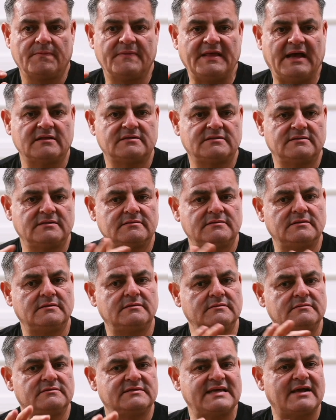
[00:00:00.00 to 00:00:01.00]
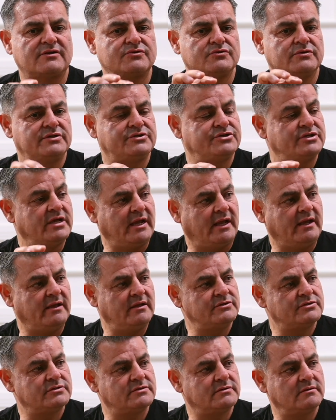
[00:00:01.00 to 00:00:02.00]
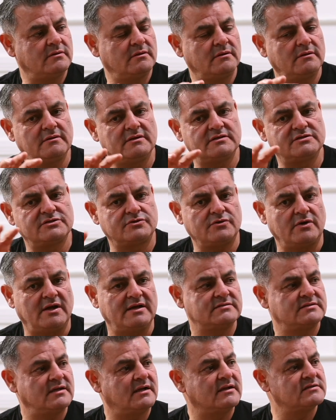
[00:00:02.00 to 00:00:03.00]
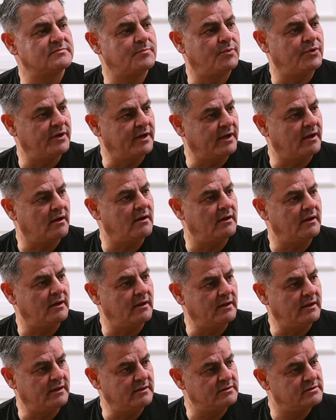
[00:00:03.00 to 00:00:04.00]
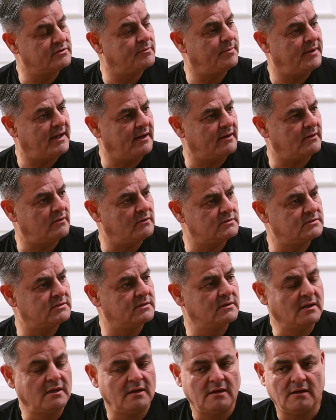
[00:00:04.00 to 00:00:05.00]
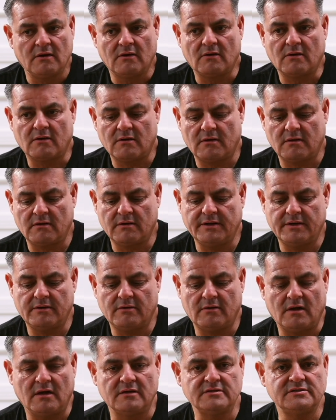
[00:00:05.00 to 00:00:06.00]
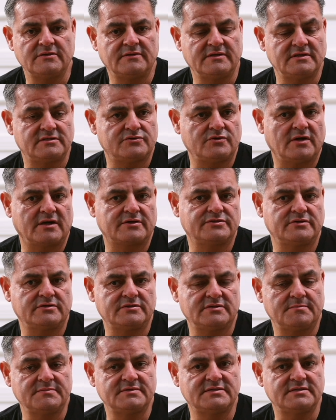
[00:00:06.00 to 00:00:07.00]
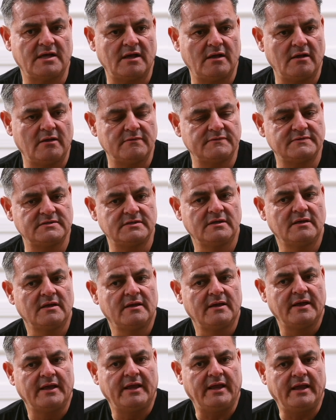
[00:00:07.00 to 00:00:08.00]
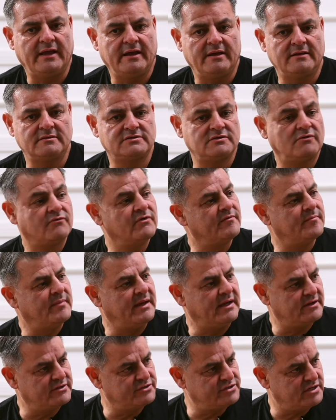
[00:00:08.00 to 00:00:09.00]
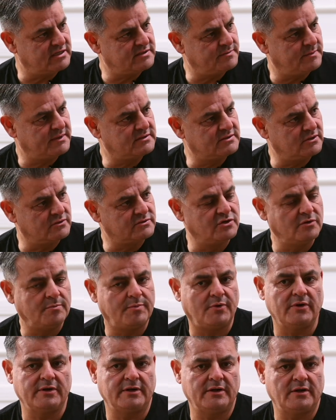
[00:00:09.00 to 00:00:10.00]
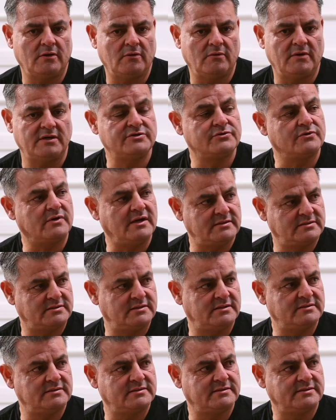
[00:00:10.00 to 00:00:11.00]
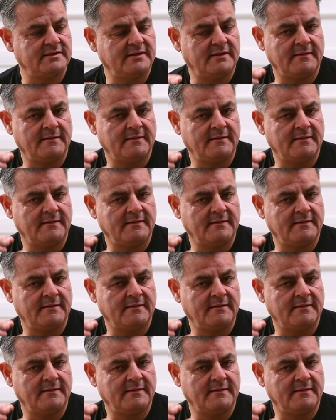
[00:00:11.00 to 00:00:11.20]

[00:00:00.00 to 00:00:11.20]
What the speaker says: that's actually changed the stress that it's putting into paddles or onto the structures themselves. And so we've made adjustments. So 2.0 addresses